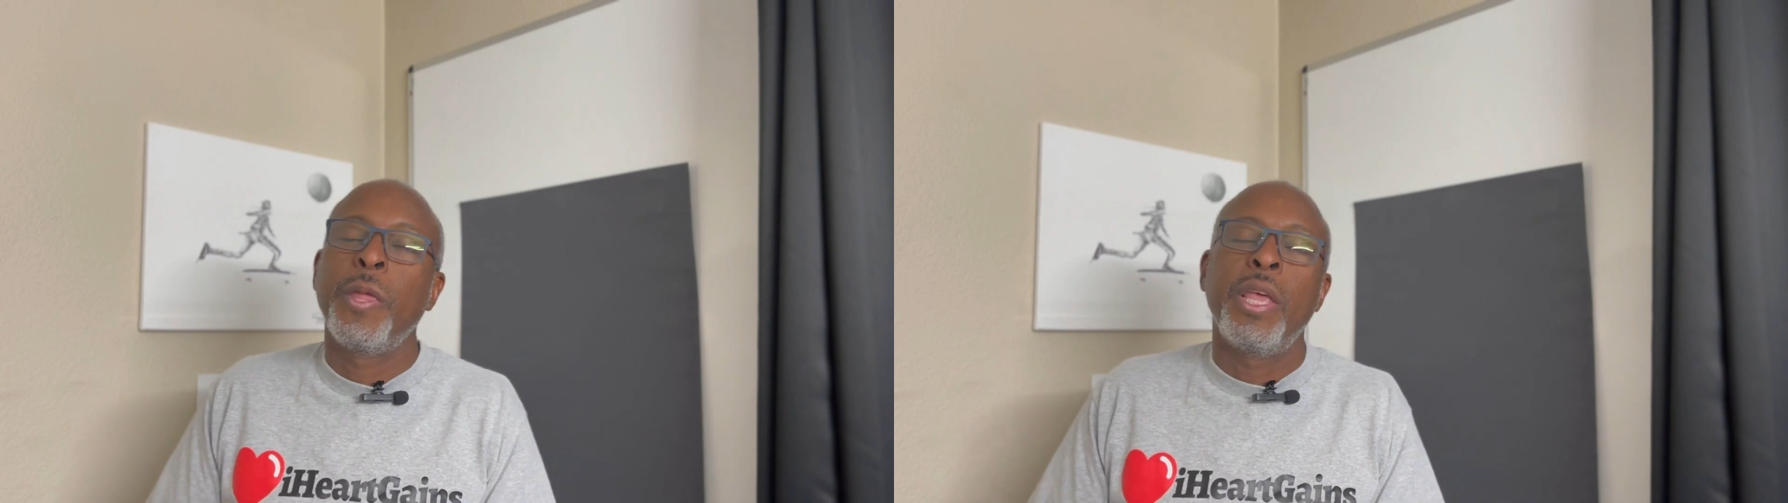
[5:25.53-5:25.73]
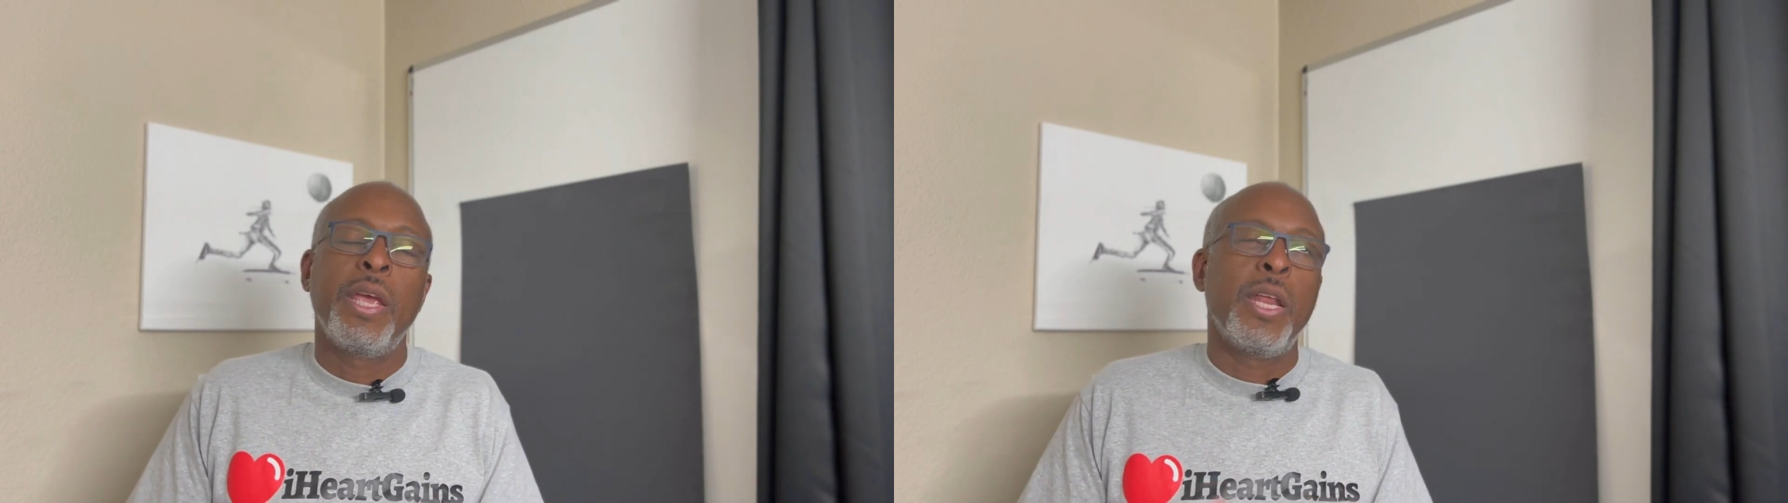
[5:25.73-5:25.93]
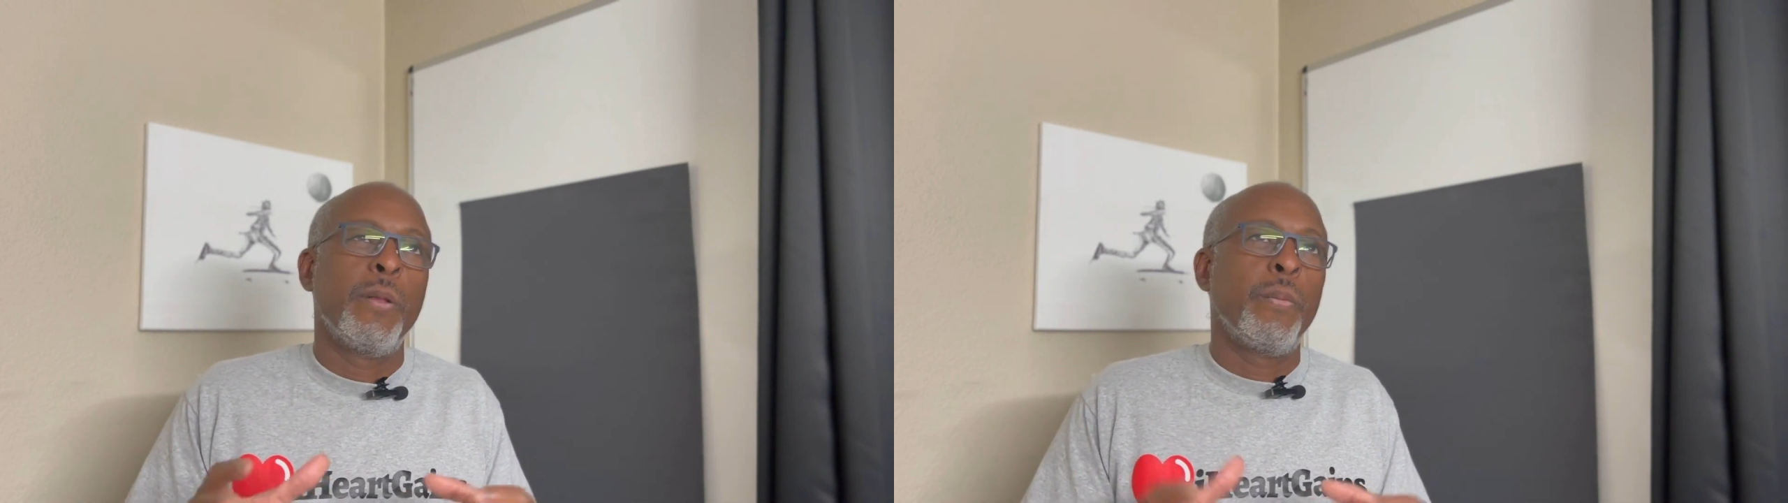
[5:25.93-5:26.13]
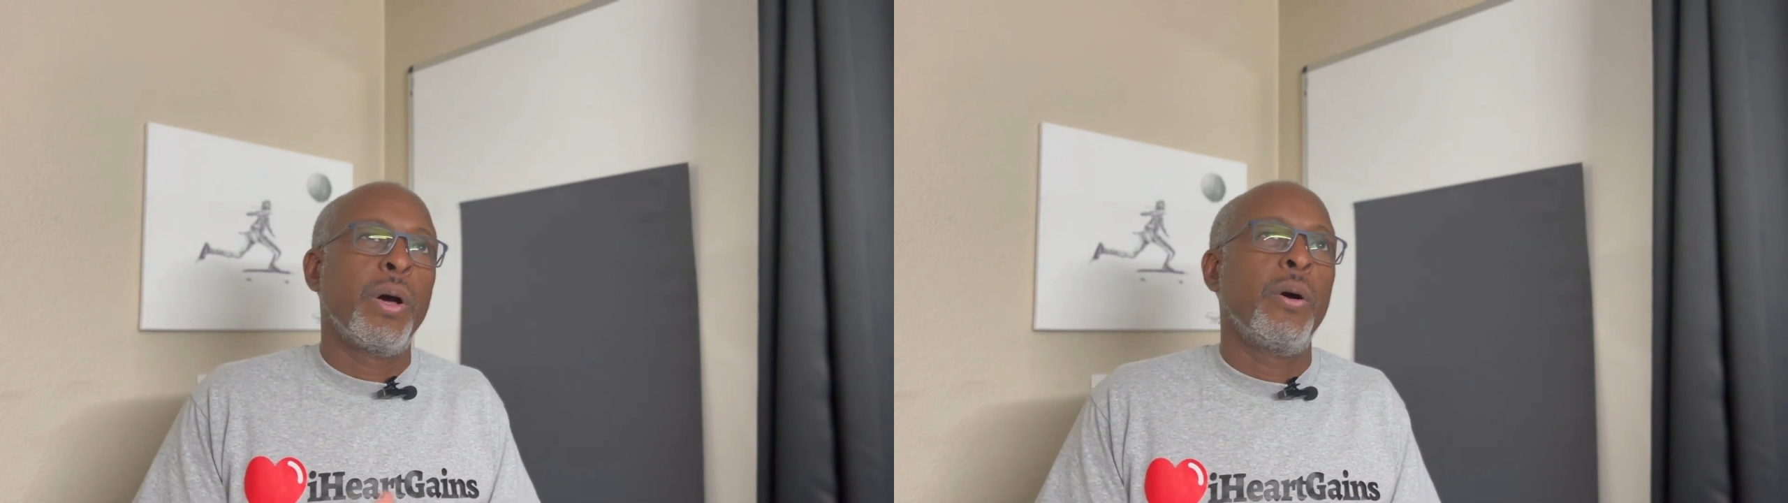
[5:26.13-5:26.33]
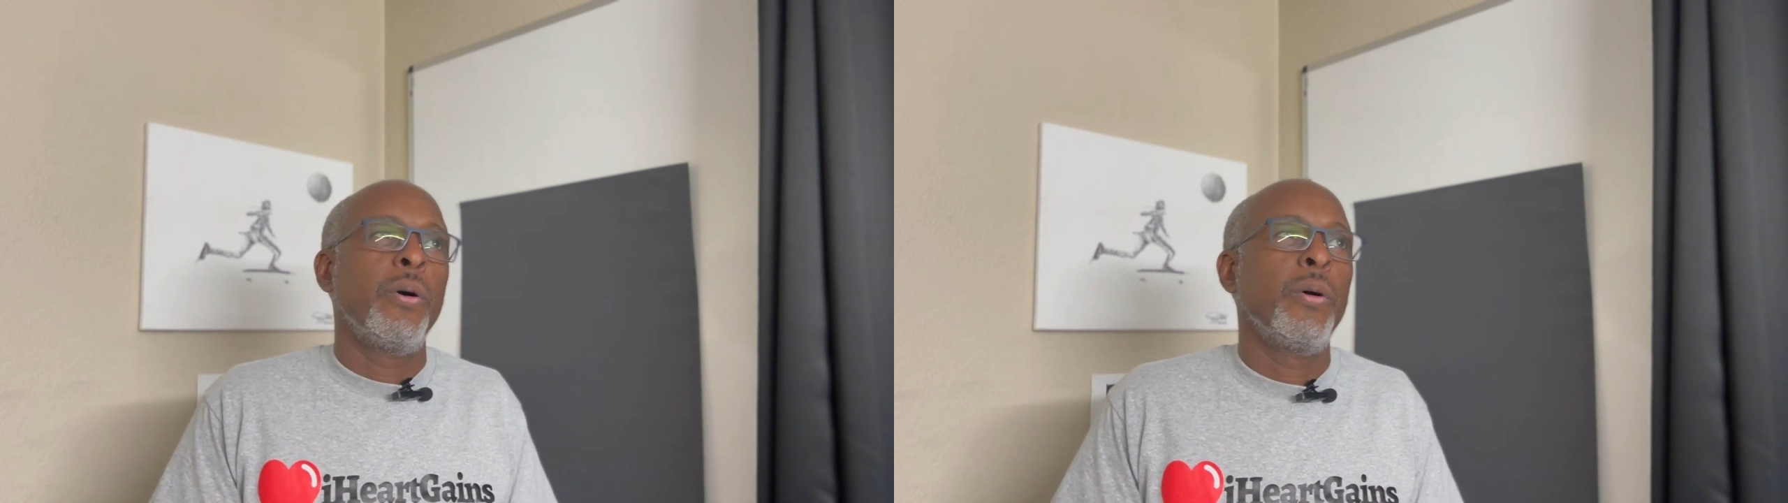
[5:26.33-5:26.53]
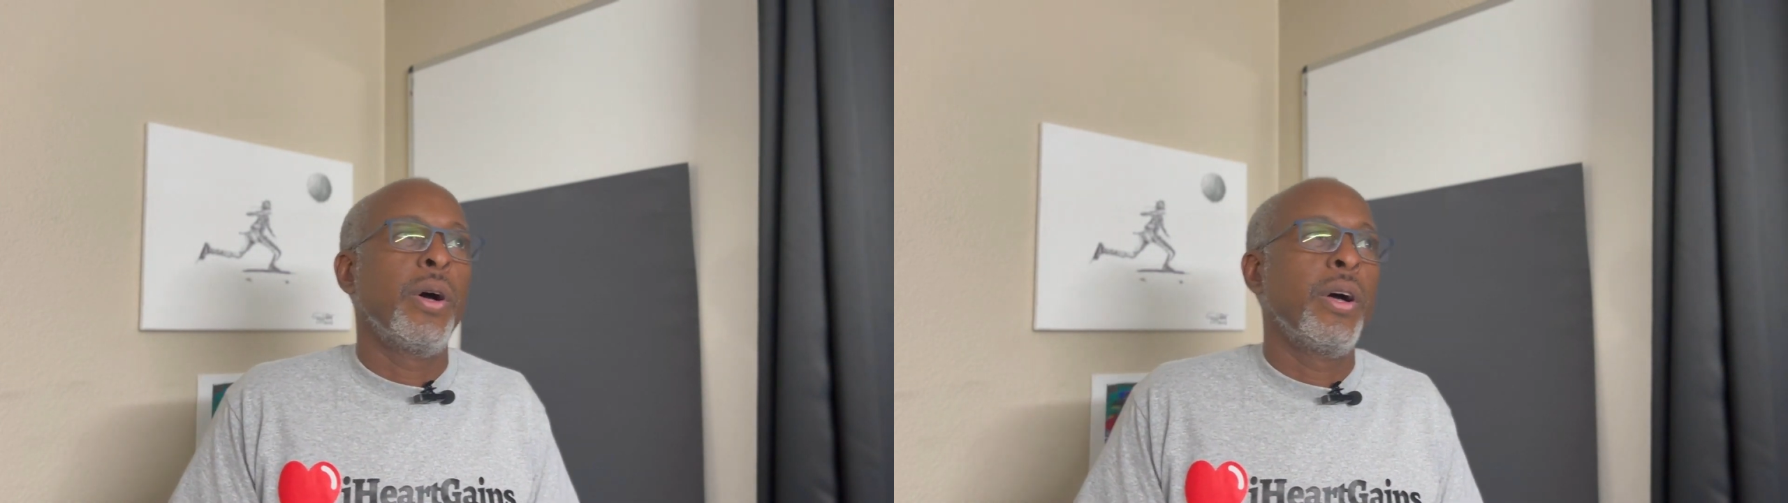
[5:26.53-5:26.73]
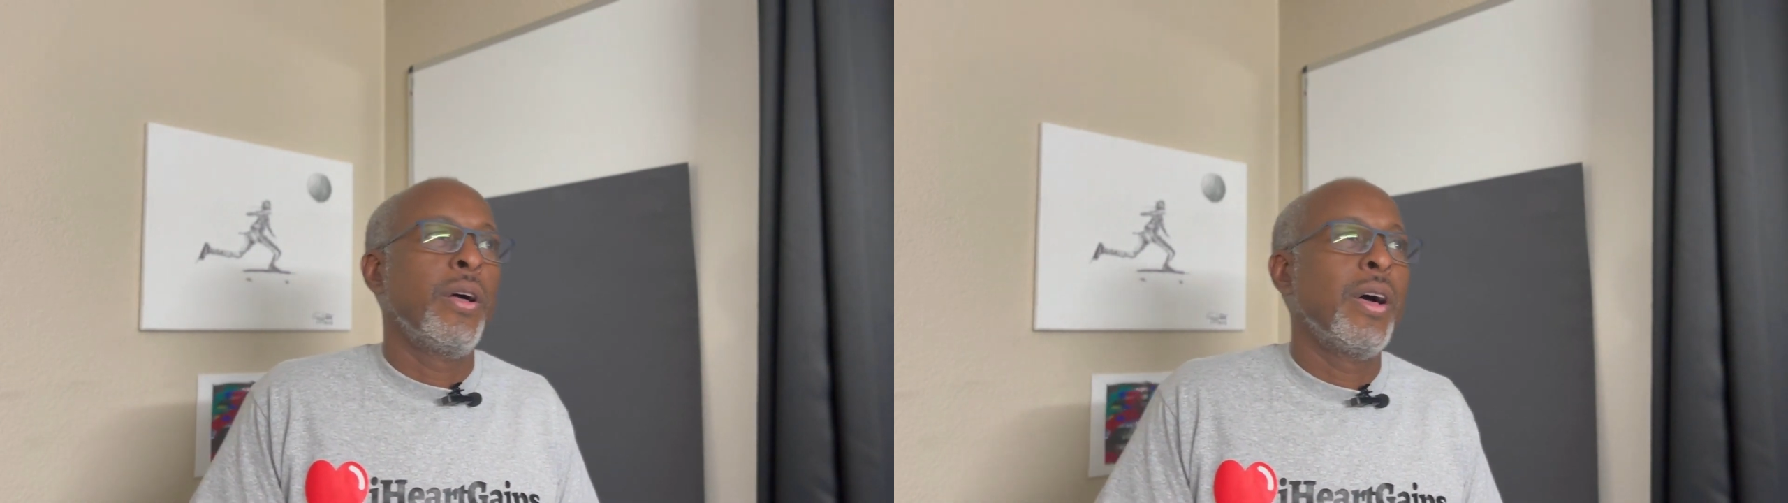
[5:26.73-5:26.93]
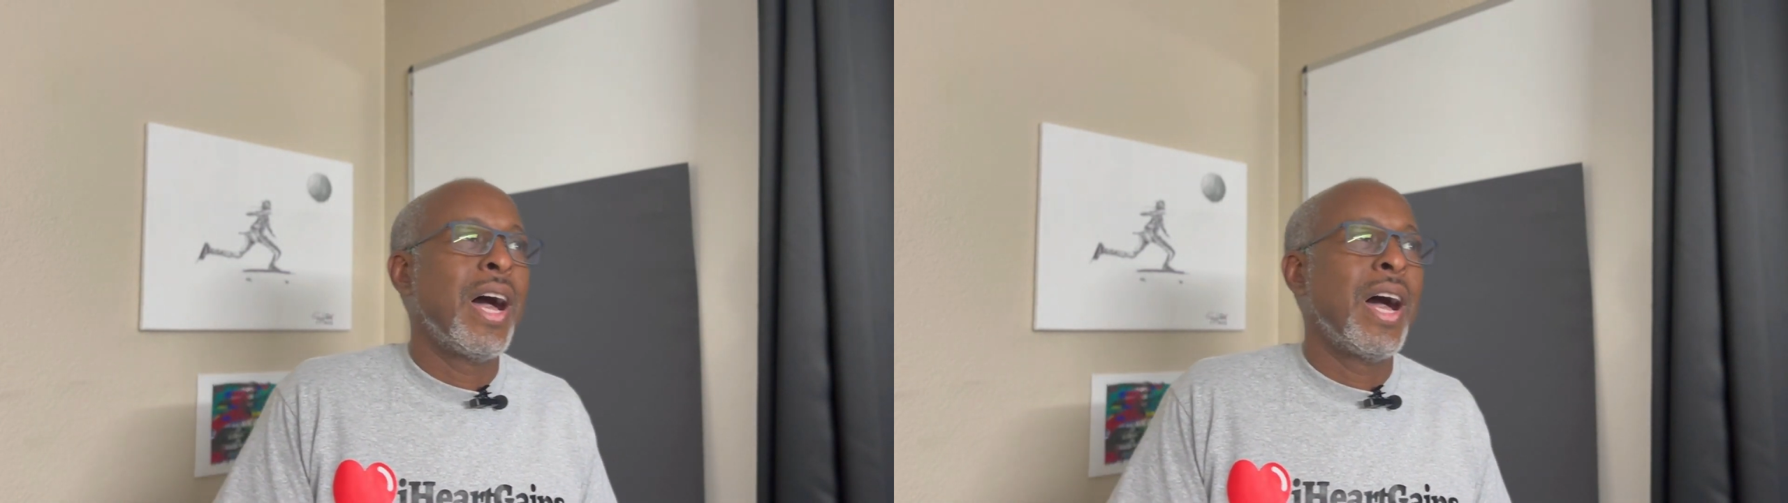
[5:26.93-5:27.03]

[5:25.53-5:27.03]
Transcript: and about